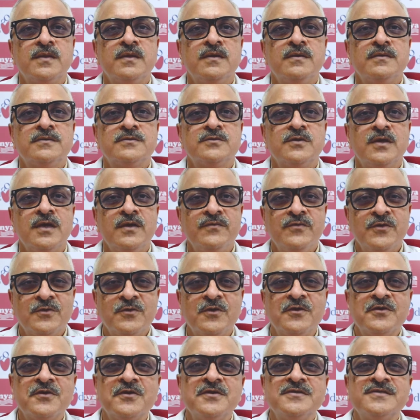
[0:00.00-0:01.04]
So have you
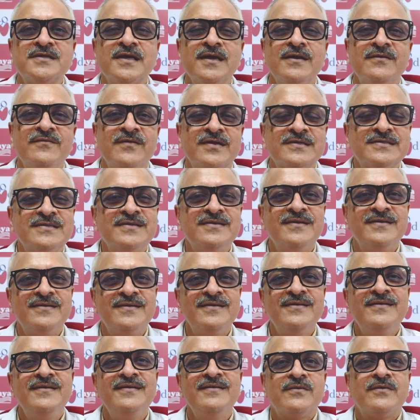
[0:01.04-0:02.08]
got your child
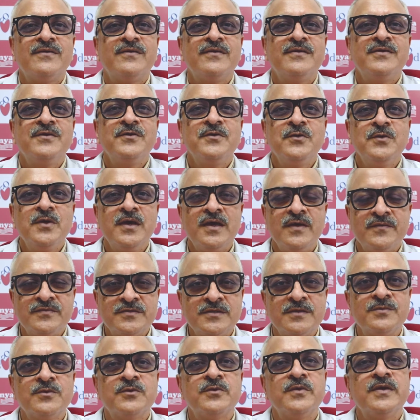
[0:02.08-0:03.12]
vaccinated or do you have
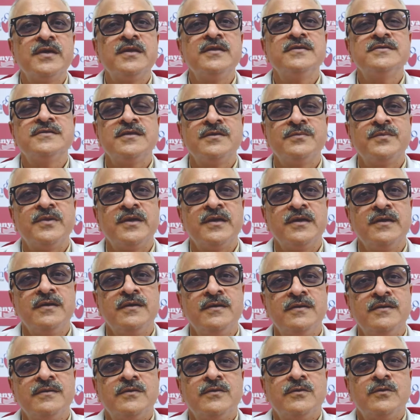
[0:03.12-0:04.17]
some queries in mind?
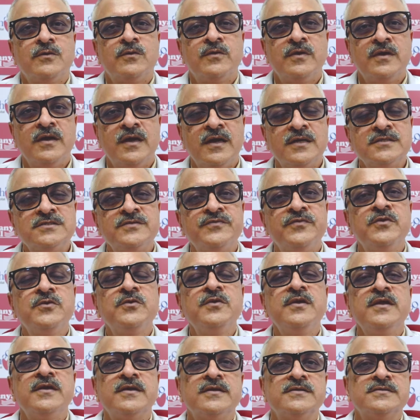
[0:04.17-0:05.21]
Over last few
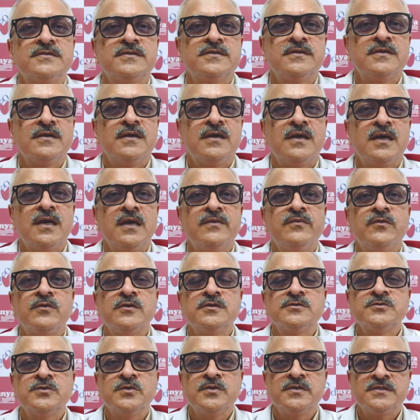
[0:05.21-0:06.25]
days I have
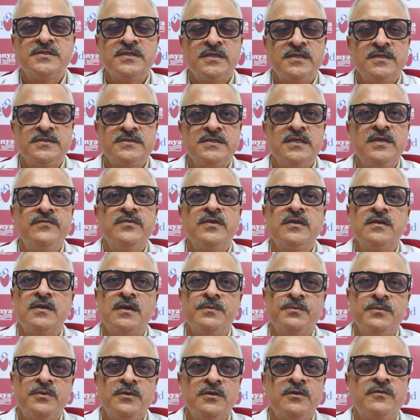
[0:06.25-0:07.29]
also received a
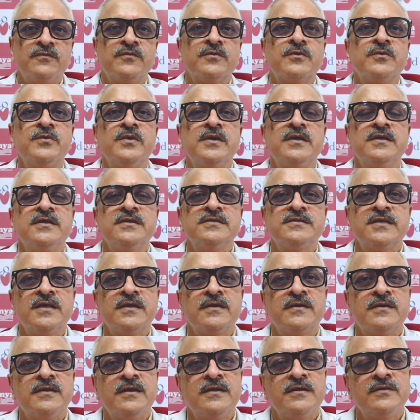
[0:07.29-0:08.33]
number of queries
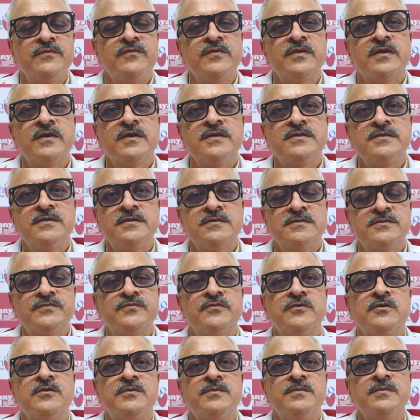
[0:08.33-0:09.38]
and clarifications
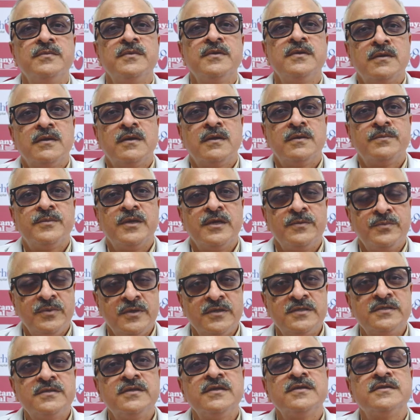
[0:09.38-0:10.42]
from my
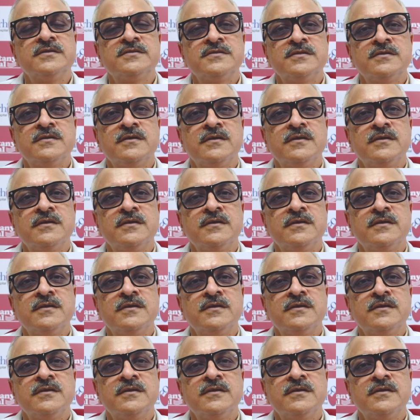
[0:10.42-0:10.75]
patients,